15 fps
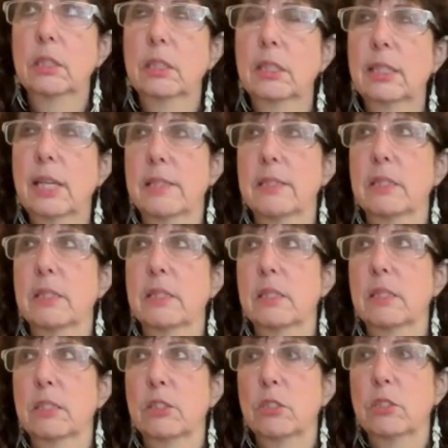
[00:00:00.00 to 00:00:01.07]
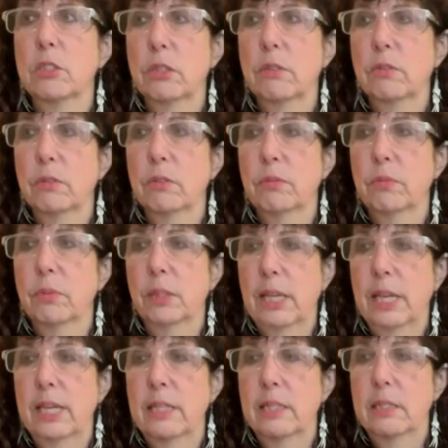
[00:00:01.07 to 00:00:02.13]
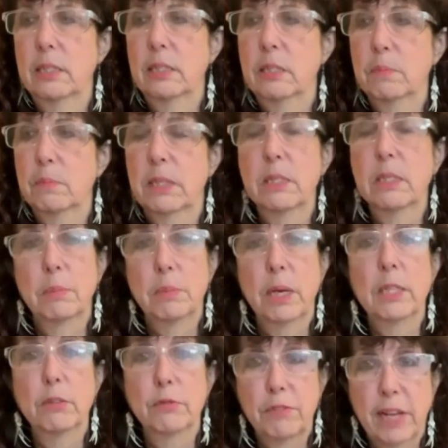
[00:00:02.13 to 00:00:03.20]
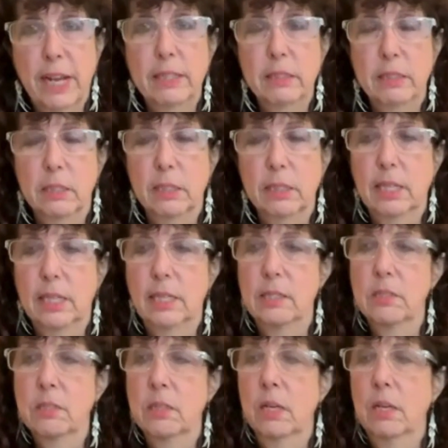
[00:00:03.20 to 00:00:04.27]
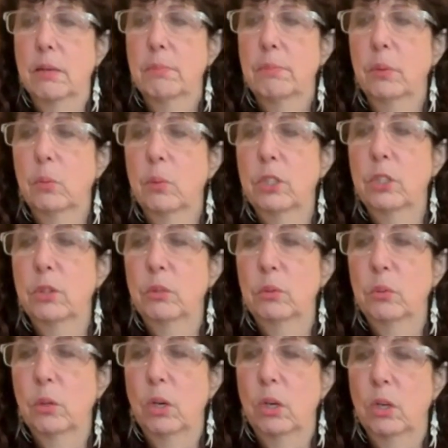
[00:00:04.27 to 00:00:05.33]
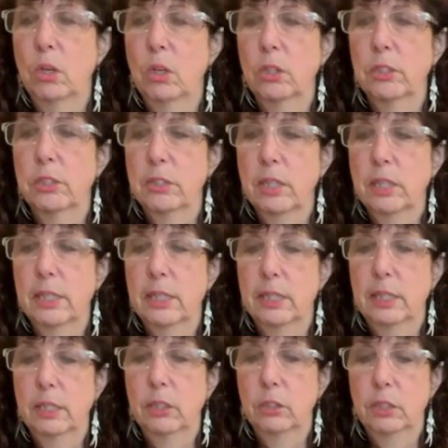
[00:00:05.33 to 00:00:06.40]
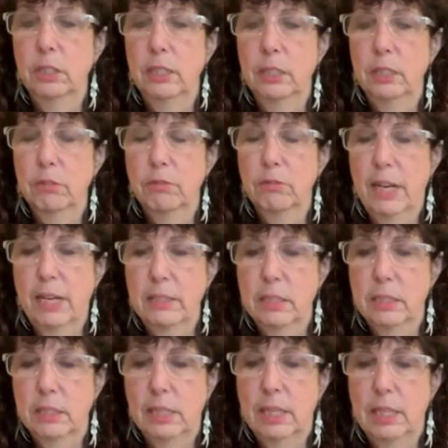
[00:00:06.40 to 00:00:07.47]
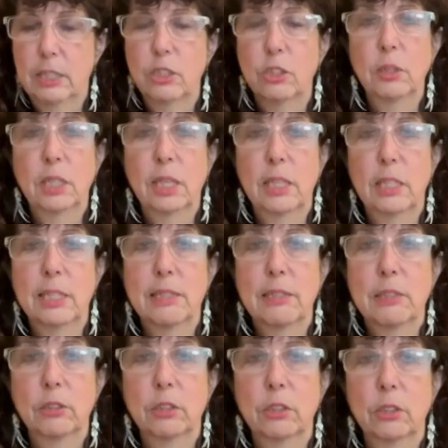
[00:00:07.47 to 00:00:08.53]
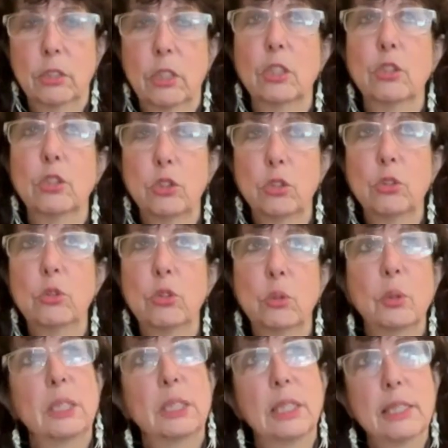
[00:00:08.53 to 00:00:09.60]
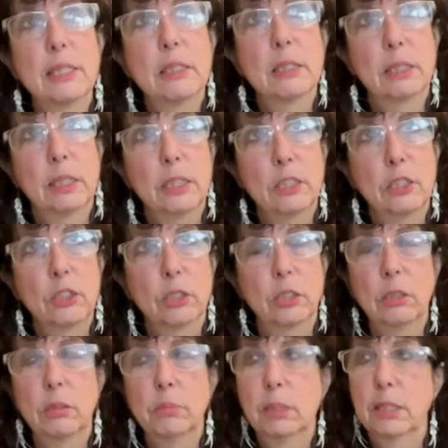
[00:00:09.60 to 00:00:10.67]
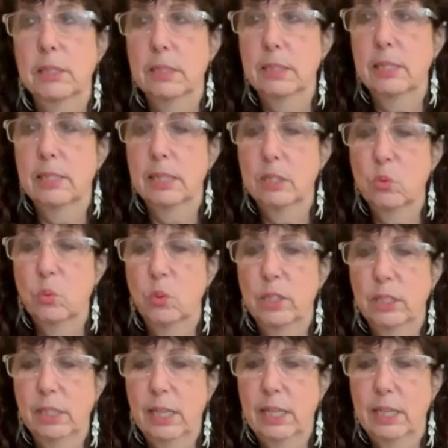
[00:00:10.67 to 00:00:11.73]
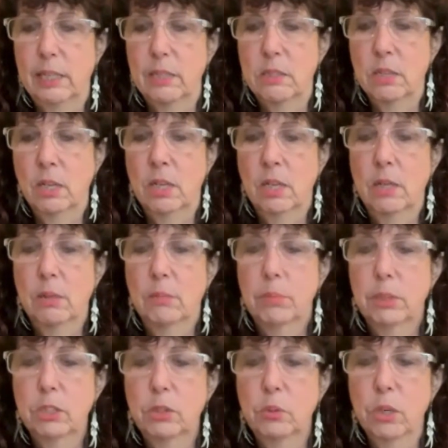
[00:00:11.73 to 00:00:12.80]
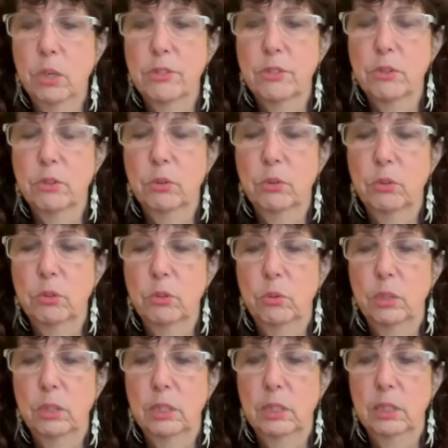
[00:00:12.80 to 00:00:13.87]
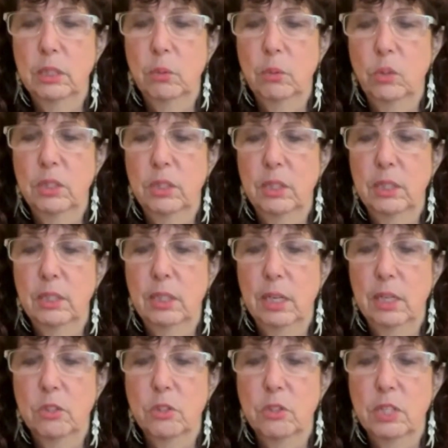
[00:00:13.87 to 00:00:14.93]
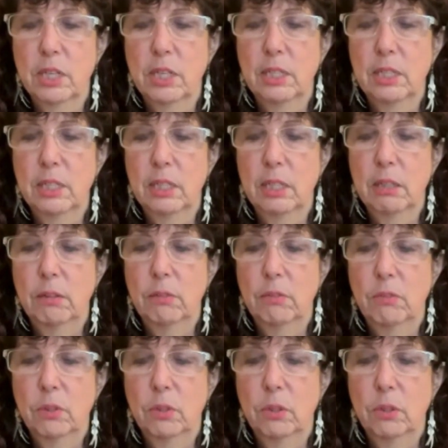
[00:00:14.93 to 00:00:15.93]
yes, the decisions of a case is based upon the facts of the case. But when you are deciding and looking at the facts of the case, you can't necessarily, you do it in isolation because that is one case, but you also do it with the understanding of